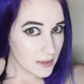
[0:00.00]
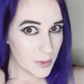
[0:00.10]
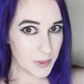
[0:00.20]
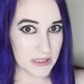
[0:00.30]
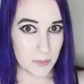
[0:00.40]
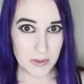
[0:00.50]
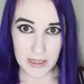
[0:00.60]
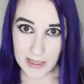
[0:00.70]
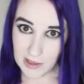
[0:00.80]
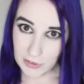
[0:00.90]
It wasn't
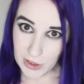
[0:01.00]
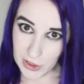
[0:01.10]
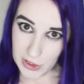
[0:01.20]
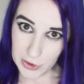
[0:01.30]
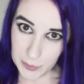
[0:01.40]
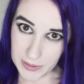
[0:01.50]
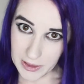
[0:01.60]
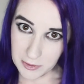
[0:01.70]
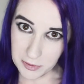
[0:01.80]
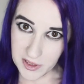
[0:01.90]
immediately after I
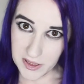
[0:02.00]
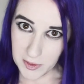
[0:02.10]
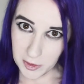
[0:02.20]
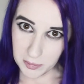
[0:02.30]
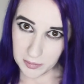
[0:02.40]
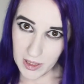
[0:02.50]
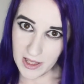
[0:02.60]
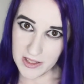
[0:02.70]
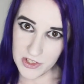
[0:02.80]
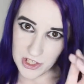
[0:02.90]
graduated from
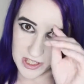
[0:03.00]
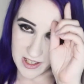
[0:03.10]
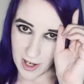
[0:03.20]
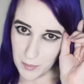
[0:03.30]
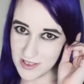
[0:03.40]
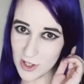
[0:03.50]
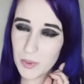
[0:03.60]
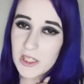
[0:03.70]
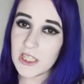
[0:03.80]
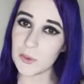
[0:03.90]
college because I had my
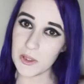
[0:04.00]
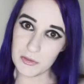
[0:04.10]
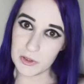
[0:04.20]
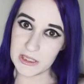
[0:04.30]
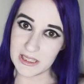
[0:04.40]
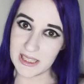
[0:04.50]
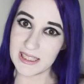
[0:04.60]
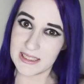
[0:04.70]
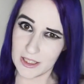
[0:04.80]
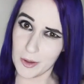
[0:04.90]
ceremony in 2014 and I
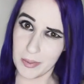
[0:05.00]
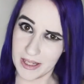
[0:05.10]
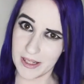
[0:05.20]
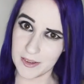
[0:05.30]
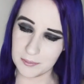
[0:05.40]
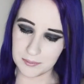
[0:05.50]
still have black hair.